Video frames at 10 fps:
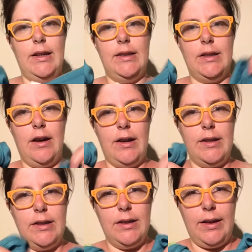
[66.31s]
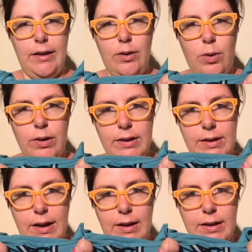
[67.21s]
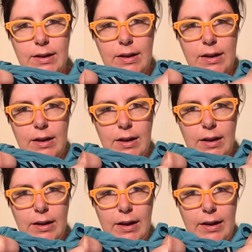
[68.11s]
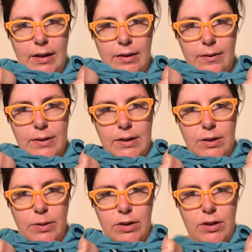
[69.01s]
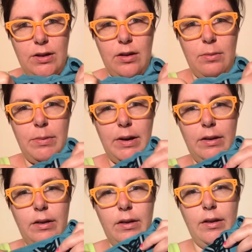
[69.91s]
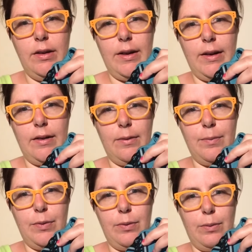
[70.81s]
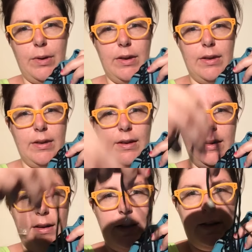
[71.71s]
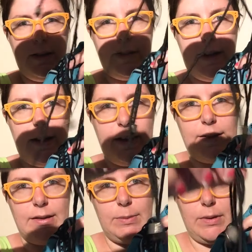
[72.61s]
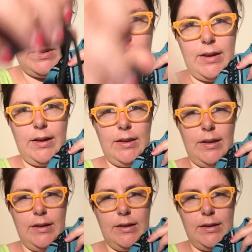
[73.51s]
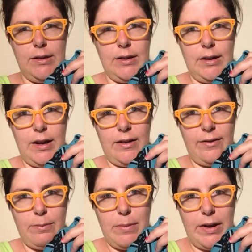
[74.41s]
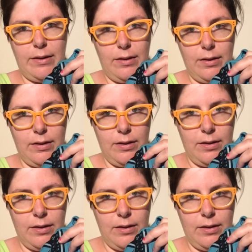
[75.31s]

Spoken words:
It's got like a corset kind of situation in the middle, with ties with like these kind of metal